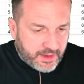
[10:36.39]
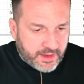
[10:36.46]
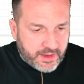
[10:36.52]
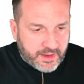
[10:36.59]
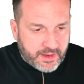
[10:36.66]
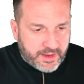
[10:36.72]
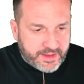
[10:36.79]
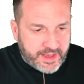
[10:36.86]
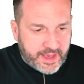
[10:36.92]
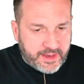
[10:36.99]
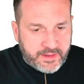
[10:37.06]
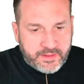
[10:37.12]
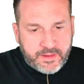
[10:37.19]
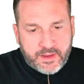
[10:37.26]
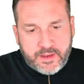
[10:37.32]
Uh,
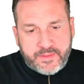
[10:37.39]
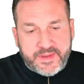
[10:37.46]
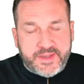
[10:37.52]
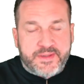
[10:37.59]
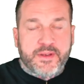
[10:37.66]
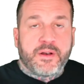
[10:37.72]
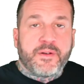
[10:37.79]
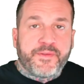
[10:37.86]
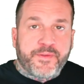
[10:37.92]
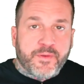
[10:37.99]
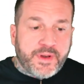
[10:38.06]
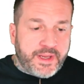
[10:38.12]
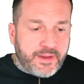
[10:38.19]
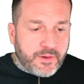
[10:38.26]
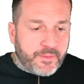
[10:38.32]
again, uh, this is all
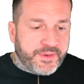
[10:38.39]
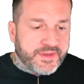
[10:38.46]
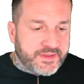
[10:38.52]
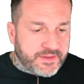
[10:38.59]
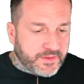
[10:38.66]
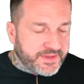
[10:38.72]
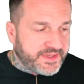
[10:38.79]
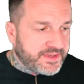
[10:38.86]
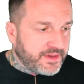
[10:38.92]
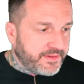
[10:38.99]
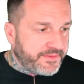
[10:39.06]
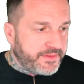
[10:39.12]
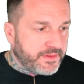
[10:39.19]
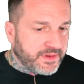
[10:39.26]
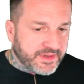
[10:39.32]
free open source
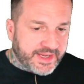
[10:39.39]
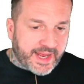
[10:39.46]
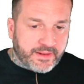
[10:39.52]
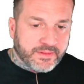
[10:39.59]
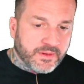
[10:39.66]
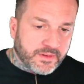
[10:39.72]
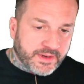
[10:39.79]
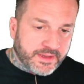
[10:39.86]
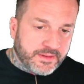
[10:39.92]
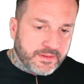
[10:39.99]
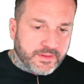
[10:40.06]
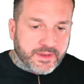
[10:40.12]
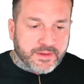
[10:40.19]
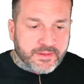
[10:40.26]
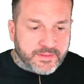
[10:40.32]
stuff. You can download it.
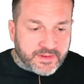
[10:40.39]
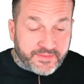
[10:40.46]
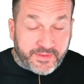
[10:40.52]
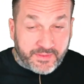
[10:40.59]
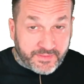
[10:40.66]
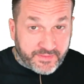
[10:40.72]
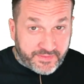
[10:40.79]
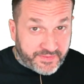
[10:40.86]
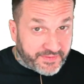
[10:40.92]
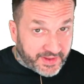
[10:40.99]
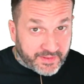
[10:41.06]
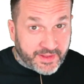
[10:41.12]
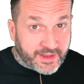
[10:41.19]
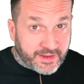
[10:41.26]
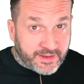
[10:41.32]
You can, if you're
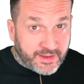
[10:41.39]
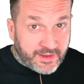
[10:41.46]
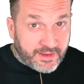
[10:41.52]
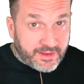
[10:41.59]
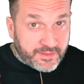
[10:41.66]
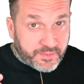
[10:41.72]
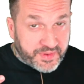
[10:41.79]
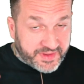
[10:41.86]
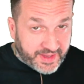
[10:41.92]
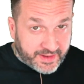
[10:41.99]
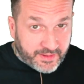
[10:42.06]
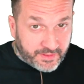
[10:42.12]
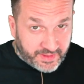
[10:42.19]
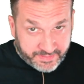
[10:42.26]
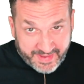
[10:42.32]
feeling
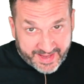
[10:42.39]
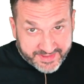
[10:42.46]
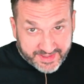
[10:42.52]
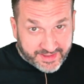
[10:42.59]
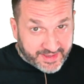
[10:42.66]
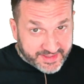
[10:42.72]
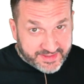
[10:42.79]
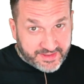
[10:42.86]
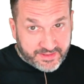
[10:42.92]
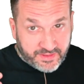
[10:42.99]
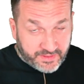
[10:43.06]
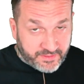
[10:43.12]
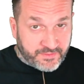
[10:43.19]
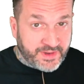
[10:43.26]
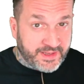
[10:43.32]
particularly masochistic,
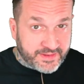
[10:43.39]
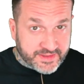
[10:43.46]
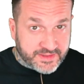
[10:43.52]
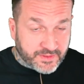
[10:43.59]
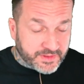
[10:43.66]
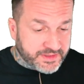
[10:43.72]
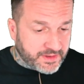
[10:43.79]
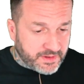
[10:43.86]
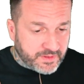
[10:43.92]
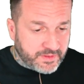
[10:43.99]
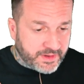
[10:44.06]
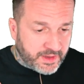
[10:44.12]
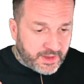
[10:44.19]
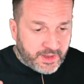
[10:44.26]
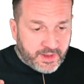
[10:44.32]
you can read the source
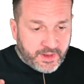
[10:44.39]
code.